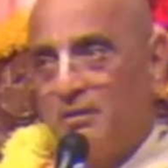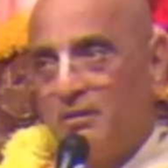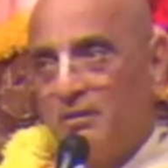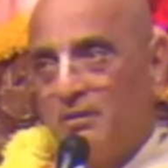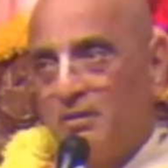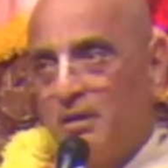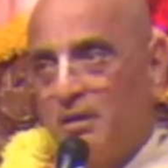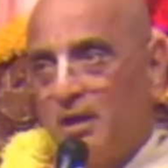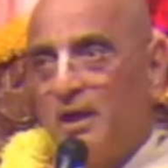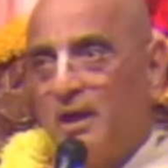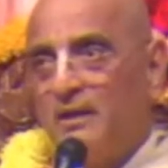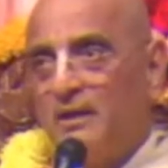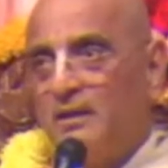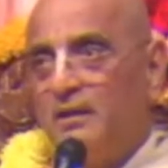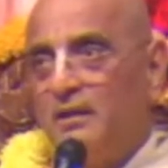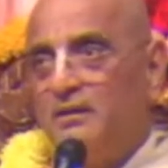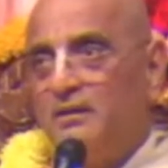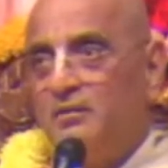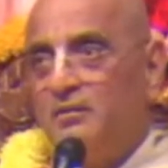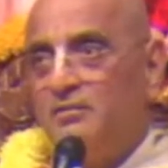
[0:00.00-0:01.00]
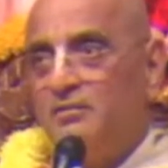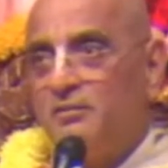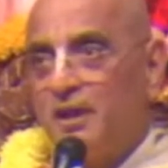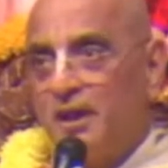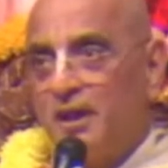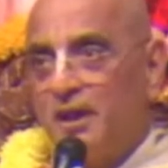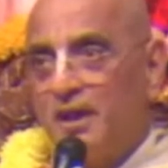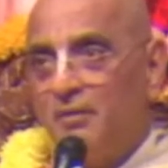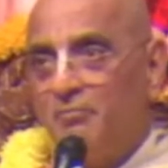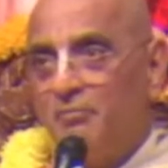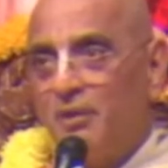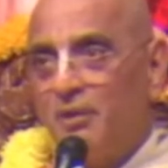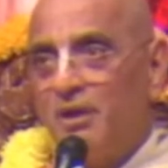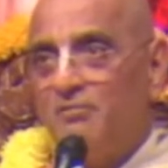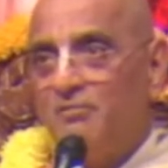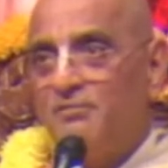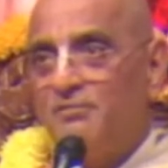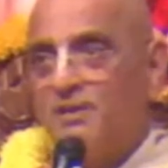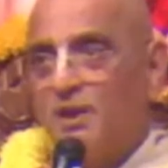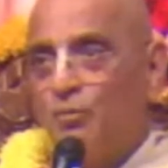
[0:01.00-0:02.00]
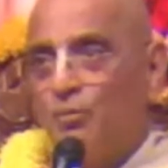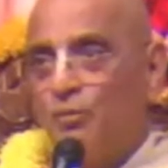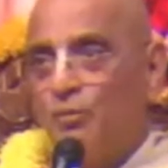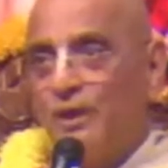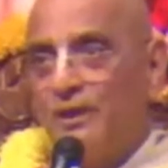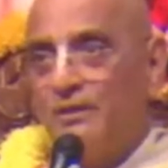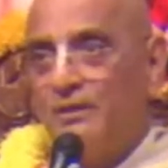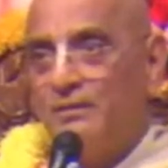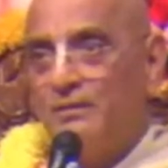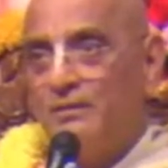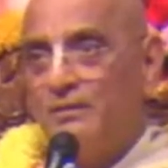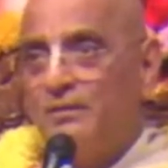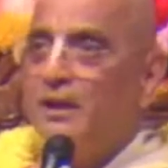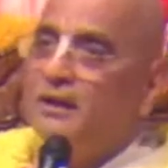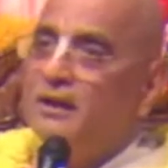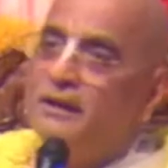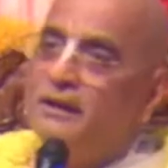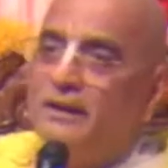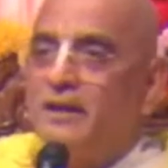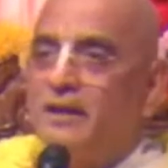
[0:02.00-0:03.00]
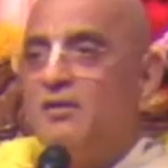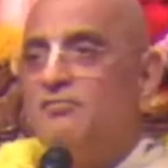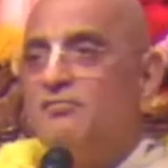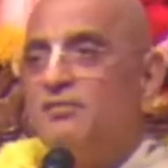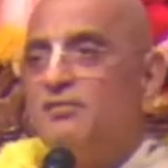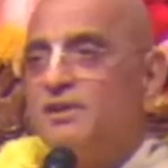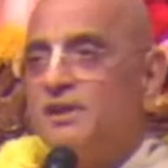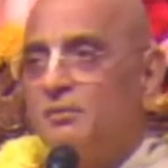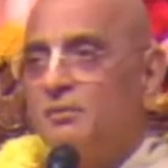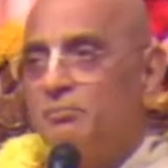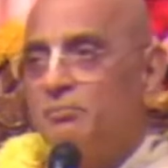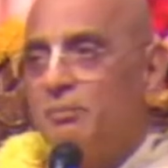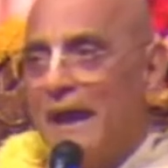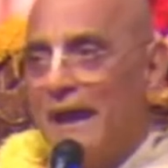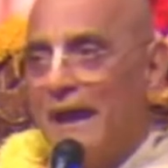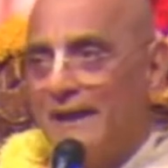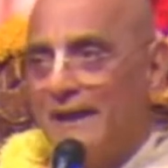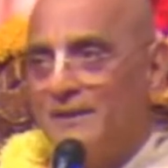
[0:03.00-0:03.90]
and in this game, if they win, they'll get everything back.